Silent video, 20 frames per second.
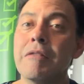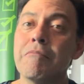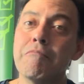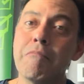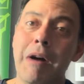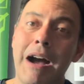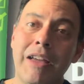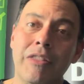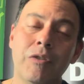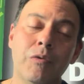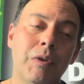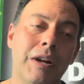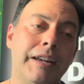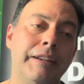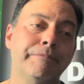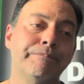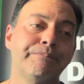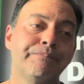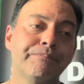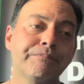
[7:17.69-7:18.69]
By the
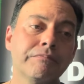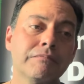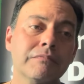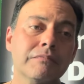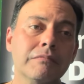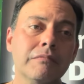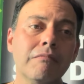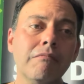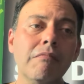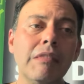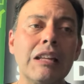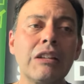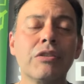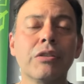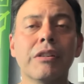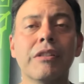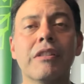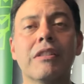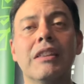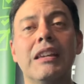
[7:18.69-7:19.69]
way, two
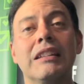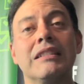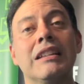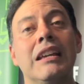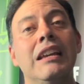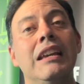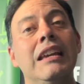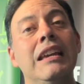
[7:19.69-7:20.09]
other things.